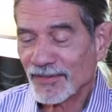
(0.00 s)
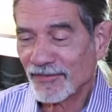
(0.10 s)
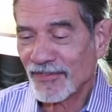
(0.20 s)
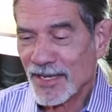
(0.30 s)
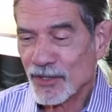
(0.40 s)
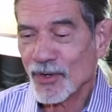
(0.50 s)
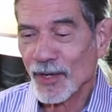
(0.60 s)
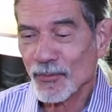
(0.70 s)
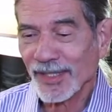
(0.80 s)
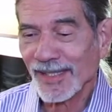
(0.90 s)
venue
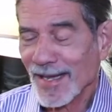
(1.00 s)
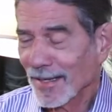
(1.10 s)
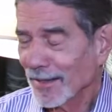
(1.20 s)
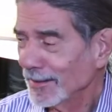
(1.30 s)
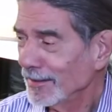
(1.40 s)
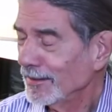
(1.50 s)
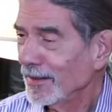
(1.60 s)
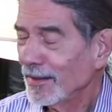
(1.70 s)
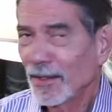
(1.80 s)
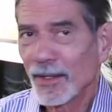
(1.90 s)
I really had
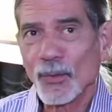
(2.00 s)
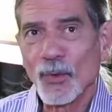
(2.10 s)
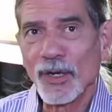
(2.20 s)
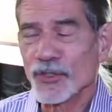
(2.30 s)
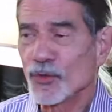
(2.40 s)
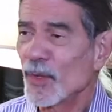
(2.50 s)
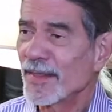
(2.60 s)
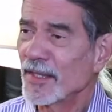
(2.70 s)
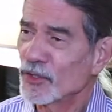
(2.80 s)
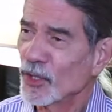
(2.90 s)
was
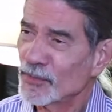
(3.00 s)
with the